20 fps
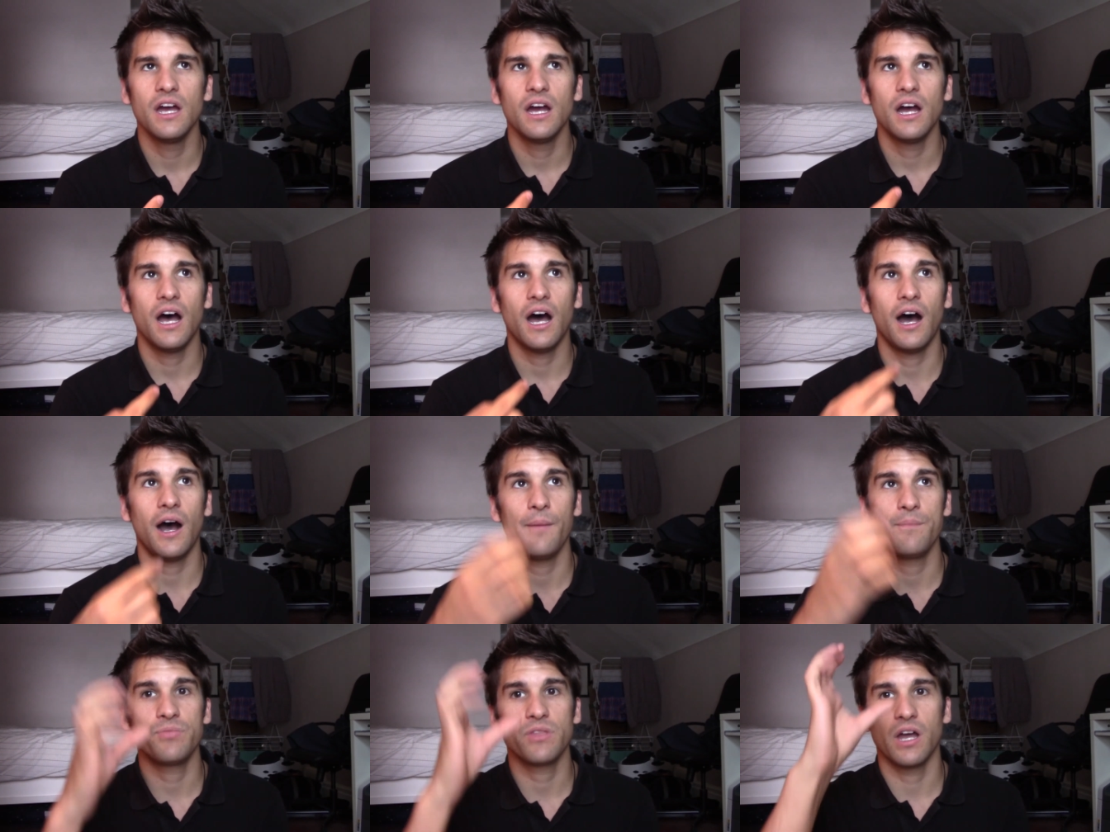
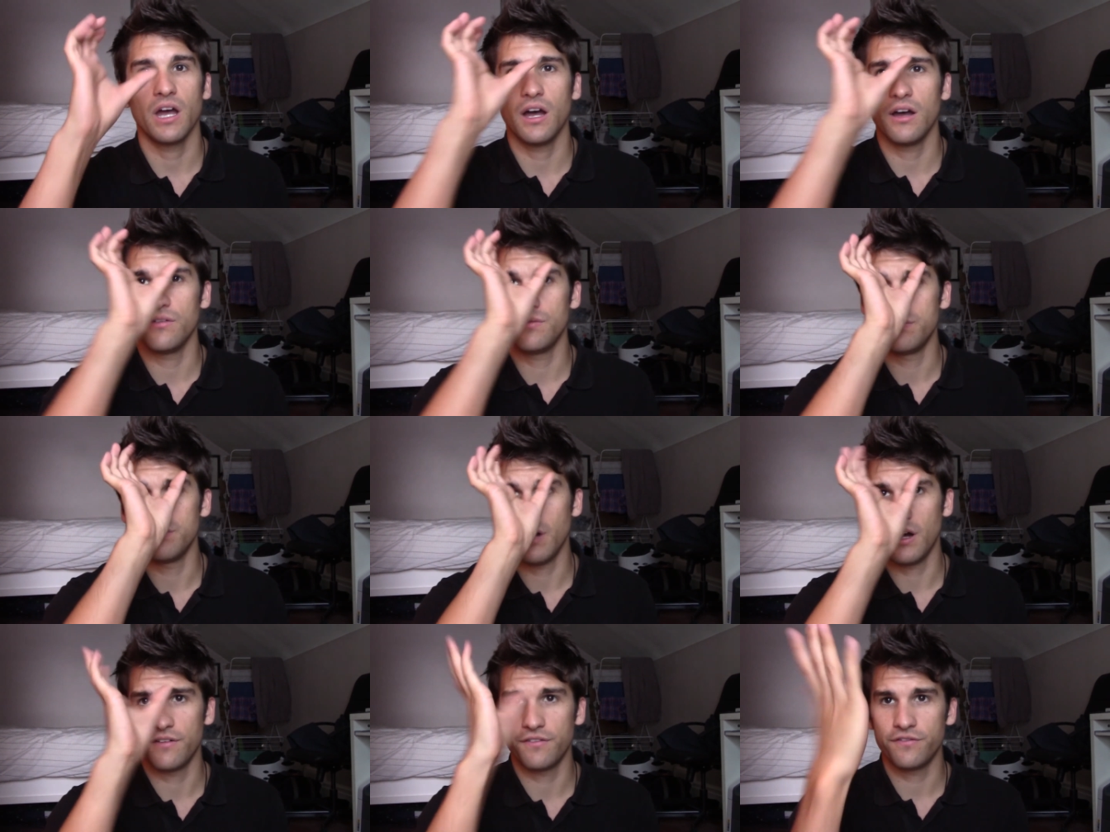
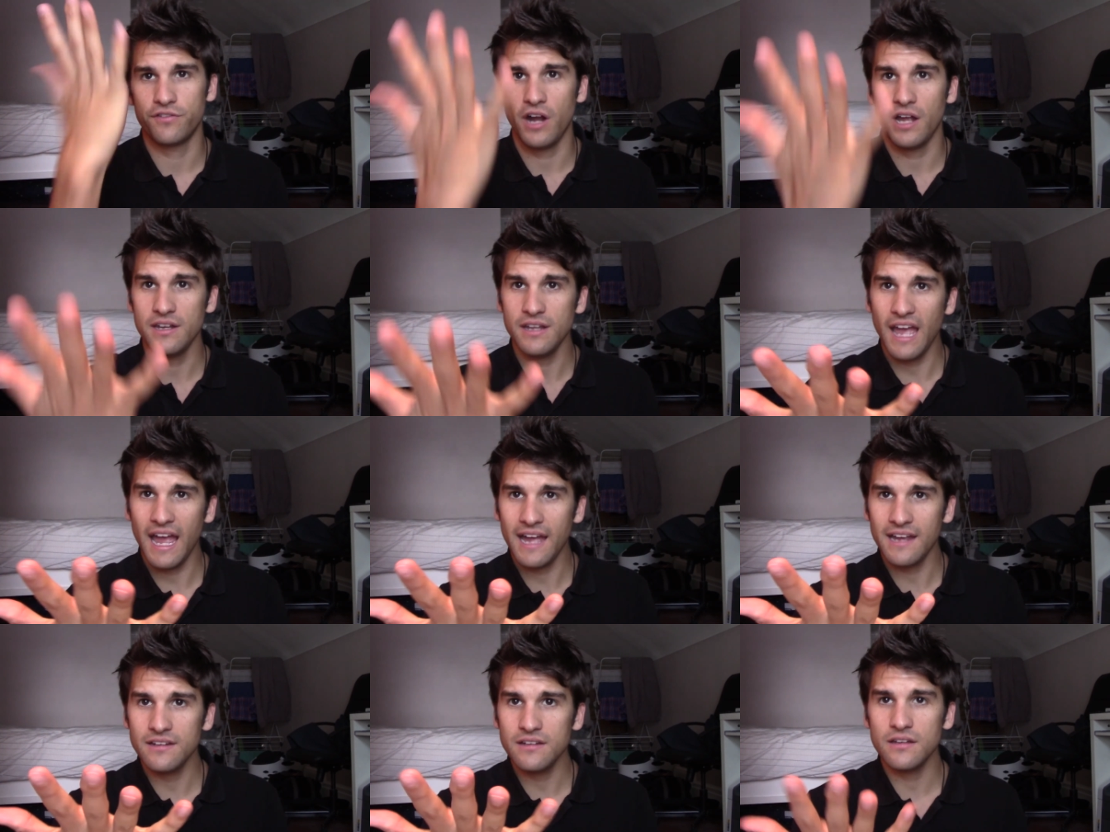a front
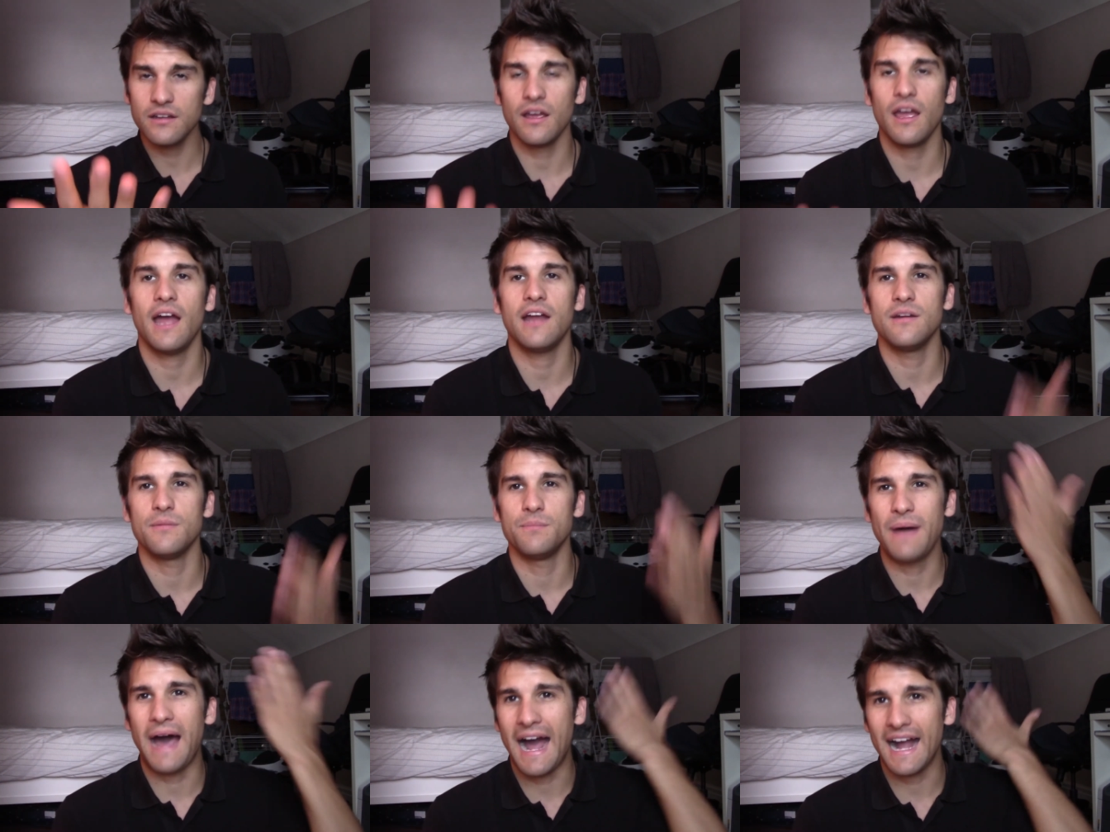end and a
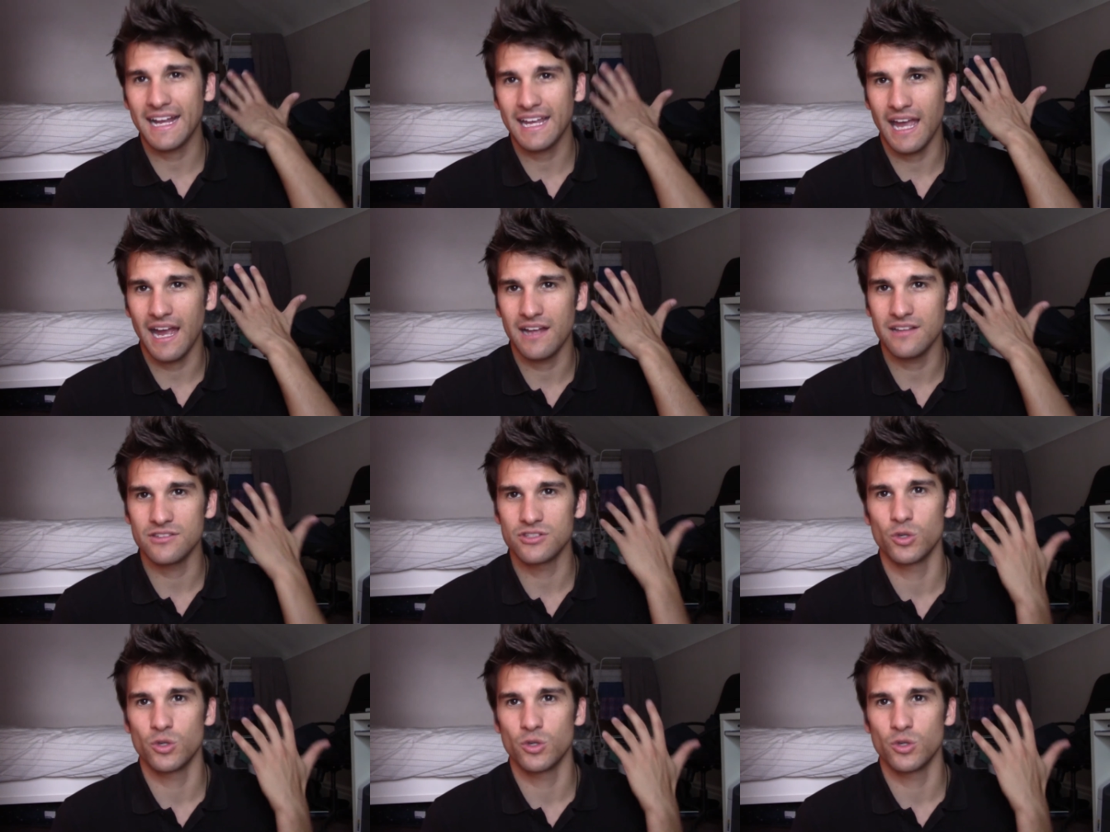back end.